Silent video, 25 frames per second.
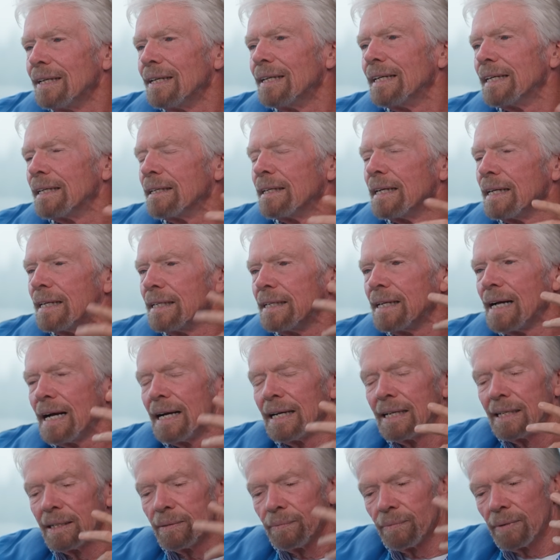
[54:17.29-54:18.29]
eh, eh,
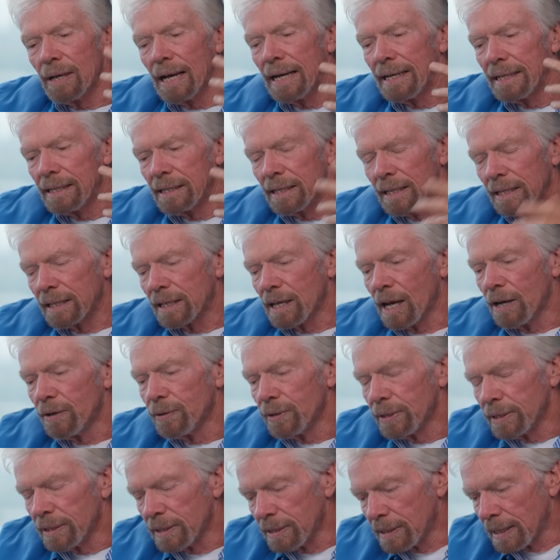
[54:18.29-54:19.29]
um, and go
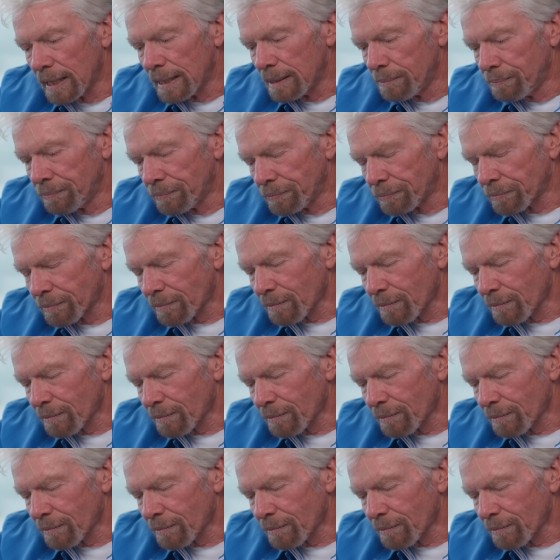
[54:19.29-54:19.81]
and um,